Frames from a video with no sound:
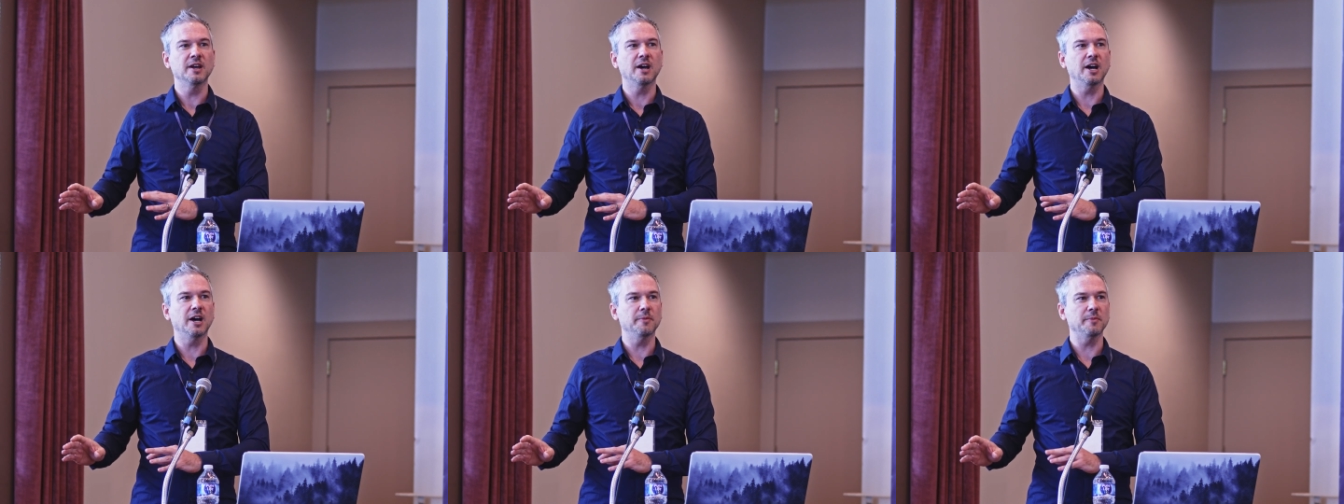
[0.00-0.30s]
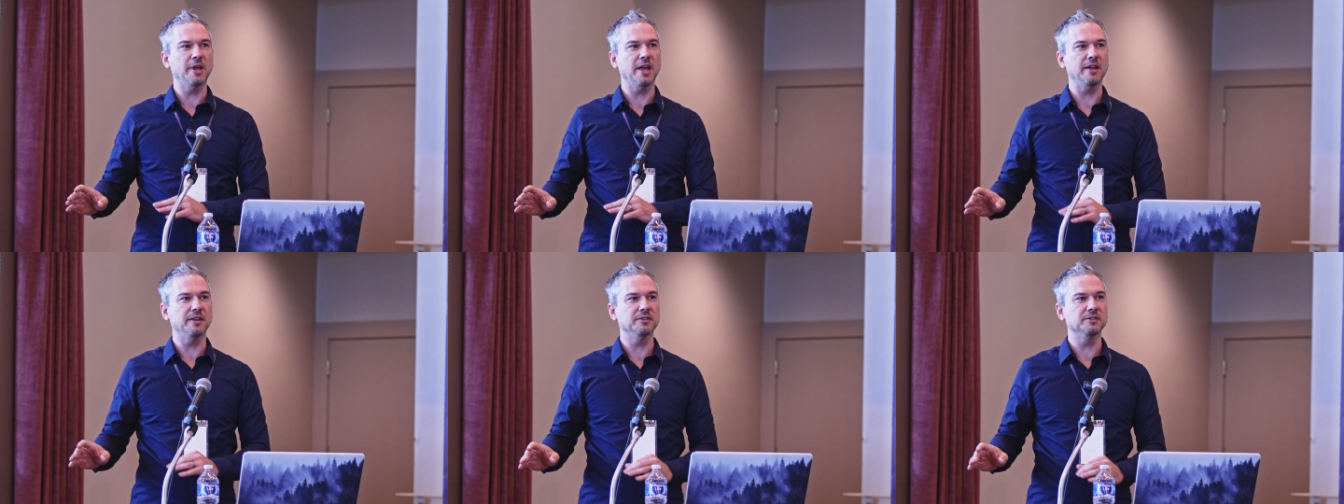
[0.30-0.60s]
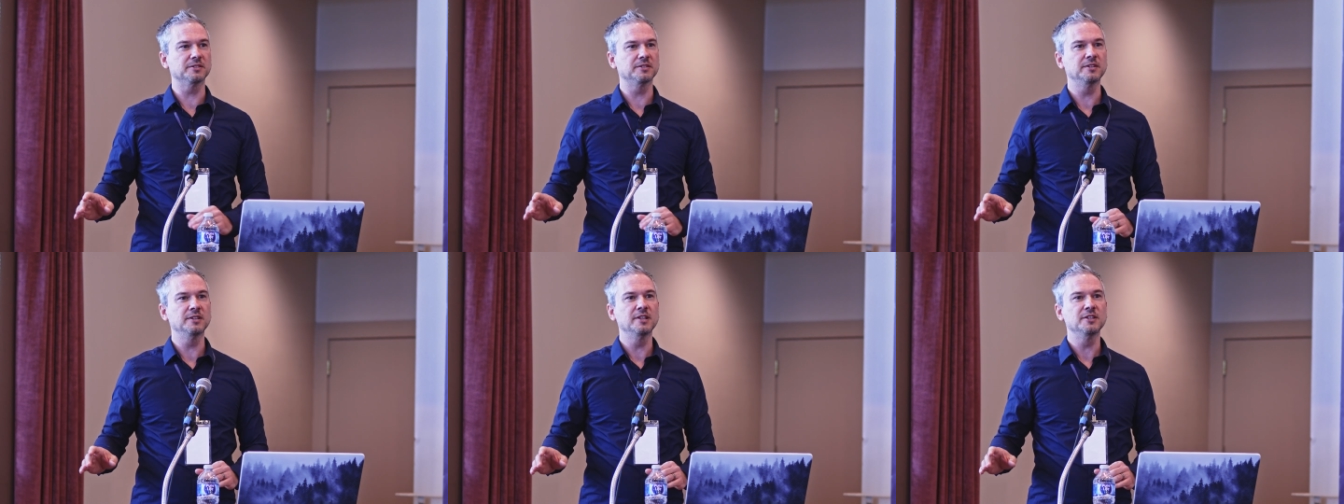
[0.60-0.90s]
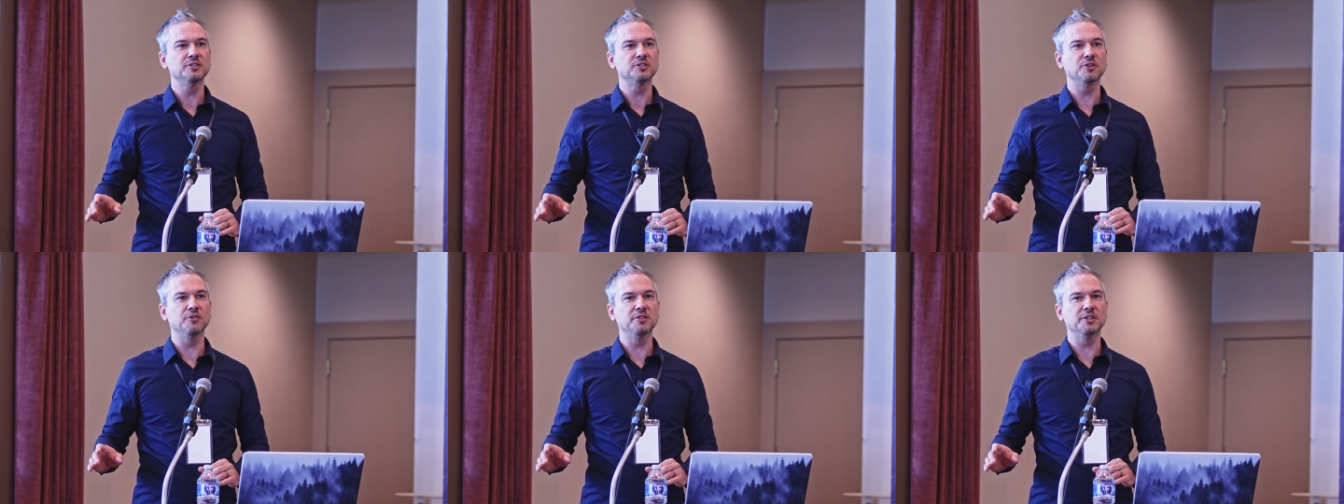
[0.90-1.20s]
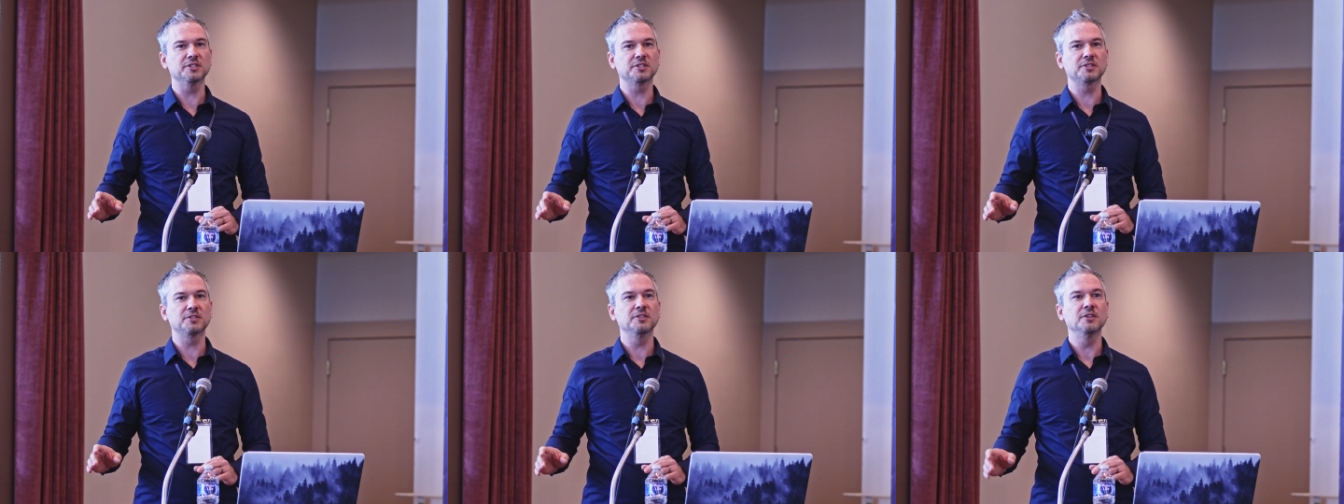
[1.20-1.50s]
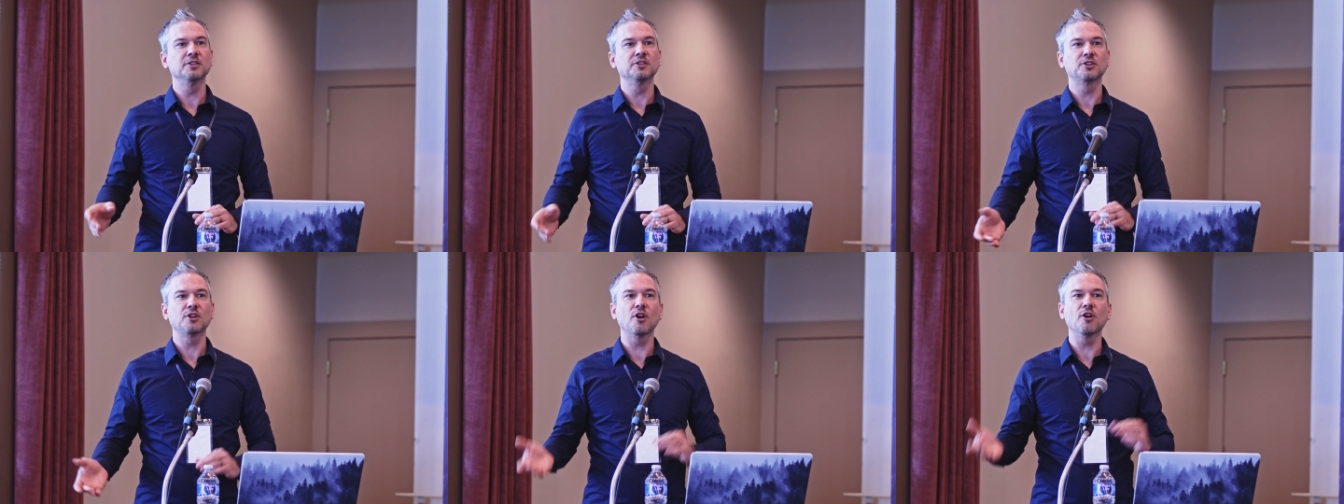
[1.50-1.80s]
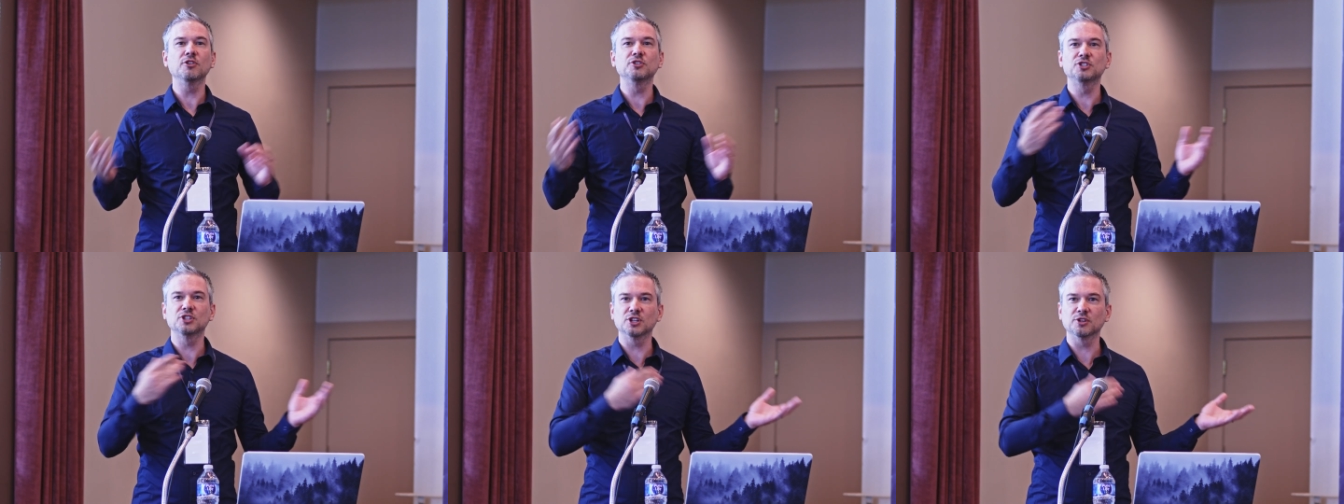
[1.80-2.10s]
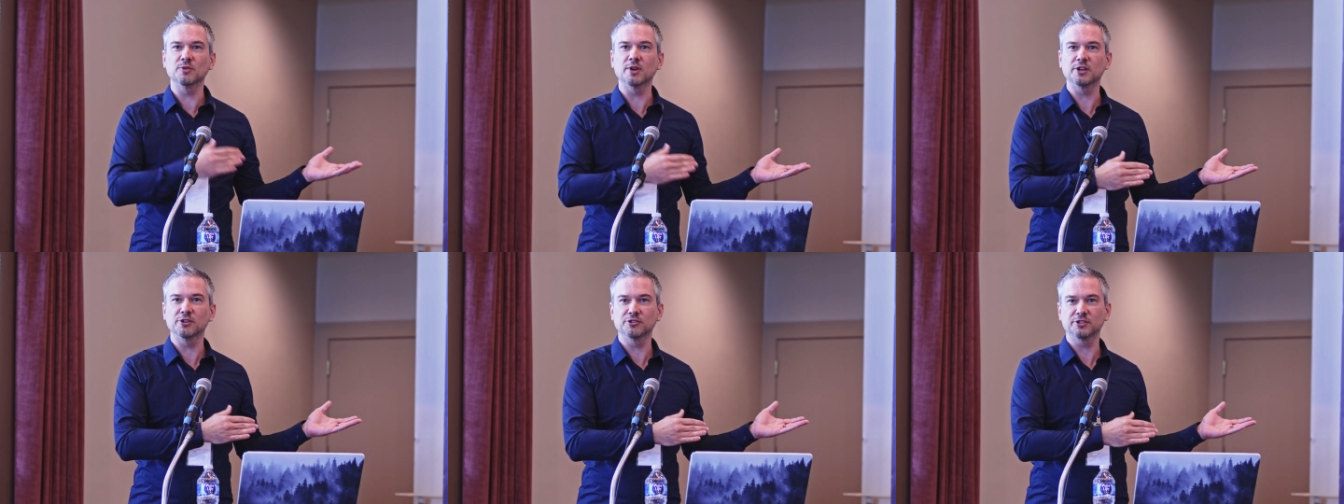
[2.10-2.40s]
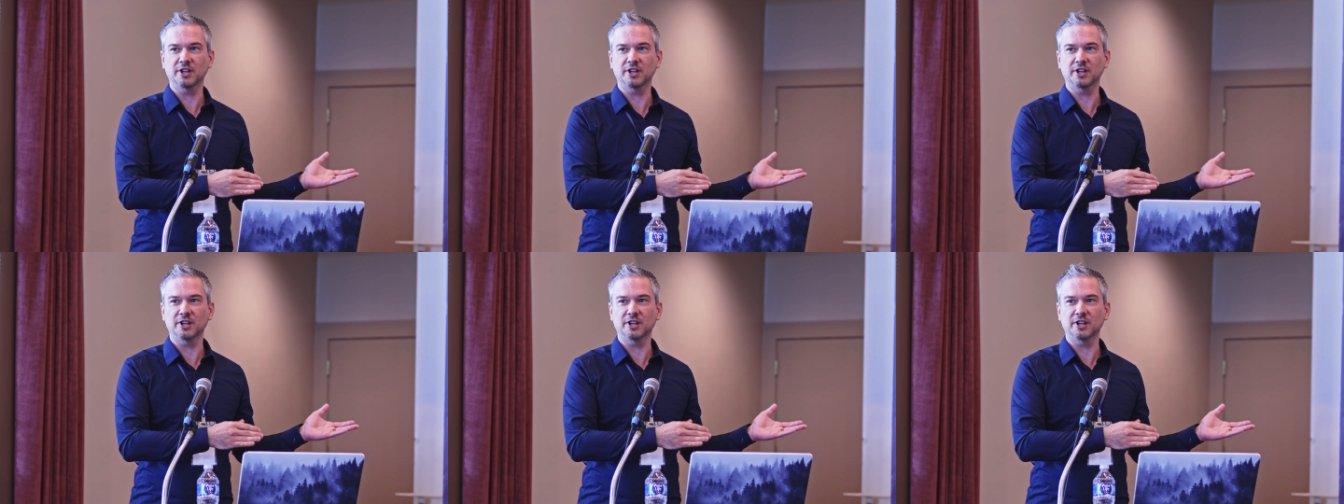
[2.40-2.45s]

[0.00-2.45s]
Um, and so this code generator